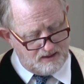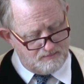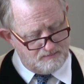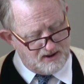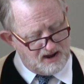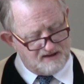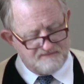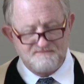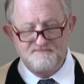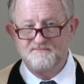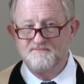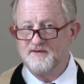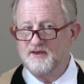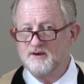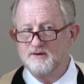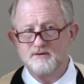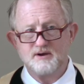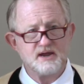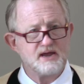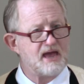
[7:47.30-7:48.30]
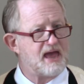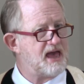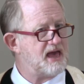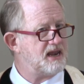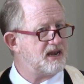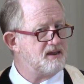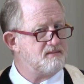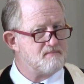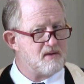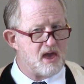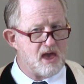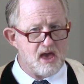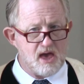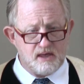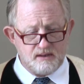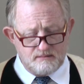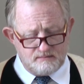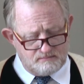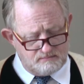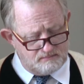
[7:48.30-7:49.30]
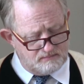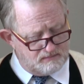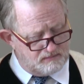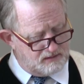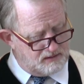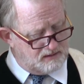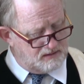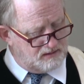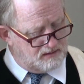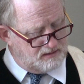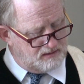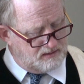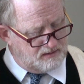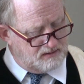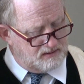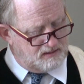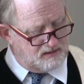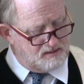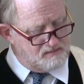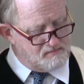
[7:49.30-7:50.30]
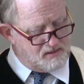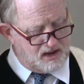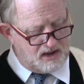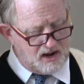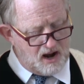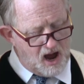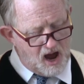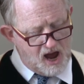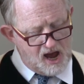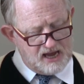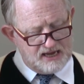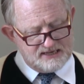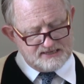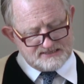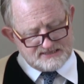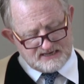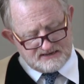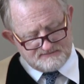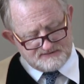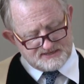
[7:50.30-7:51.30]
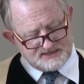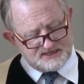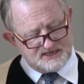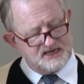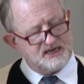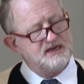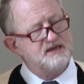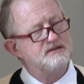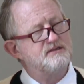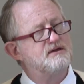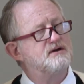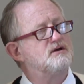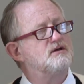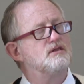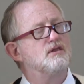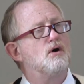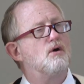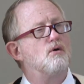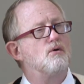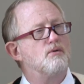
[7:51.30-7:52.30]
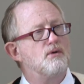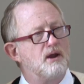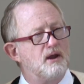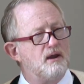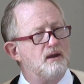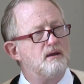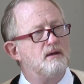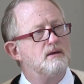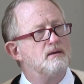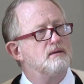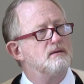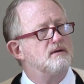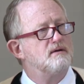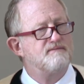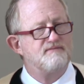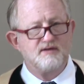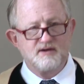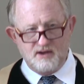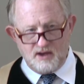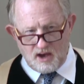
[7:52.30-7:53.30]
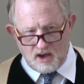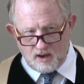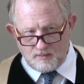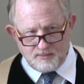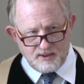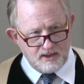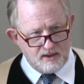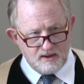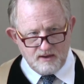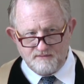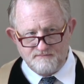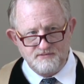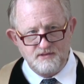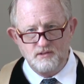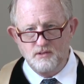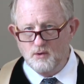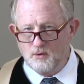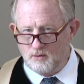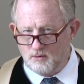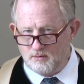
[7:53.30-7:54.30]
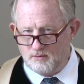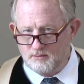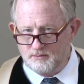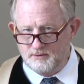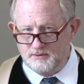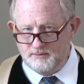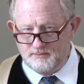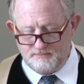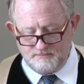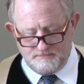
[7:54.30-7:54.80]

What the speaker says: I'm not fearing any man. Mine eyes have seen the glory of the coming of the Lord."